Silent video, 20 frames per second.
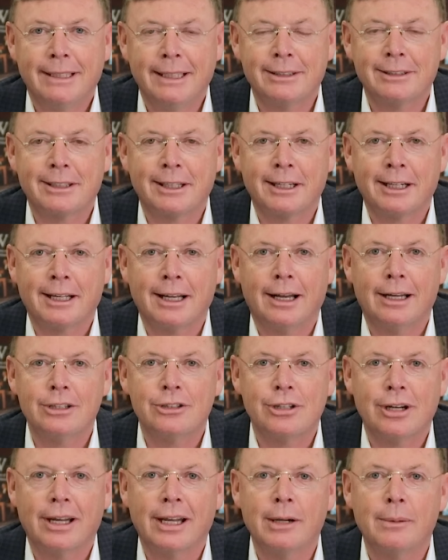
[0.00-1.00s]
It's going to
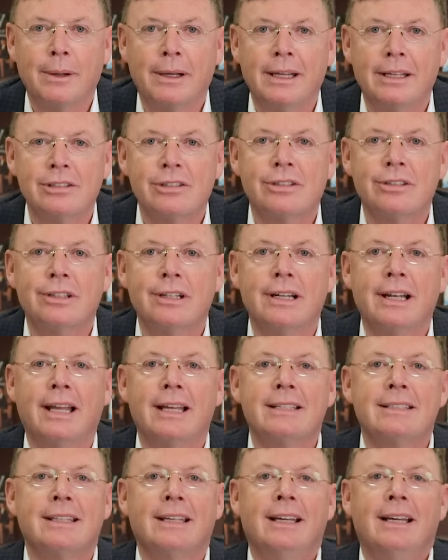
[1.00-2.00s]
cost you. Anyway, he has 30
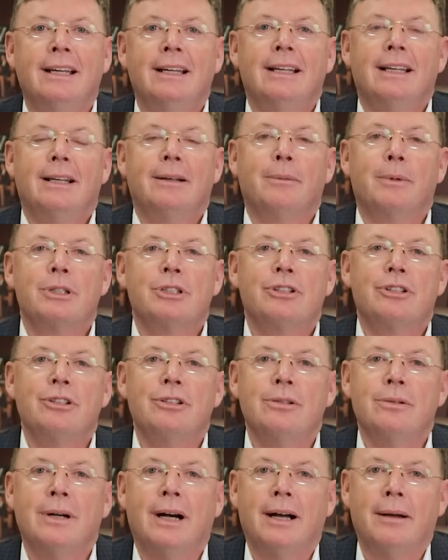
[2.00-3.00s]
days in which
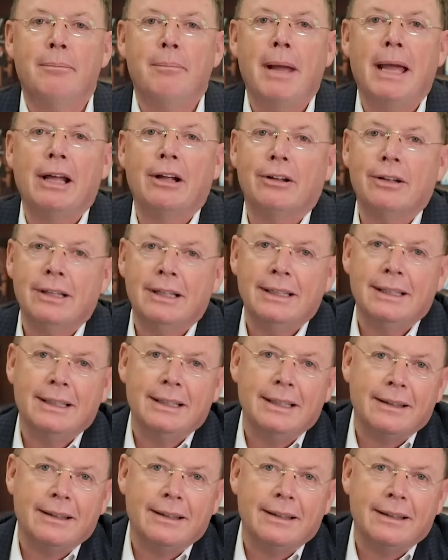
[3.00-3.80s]
to mail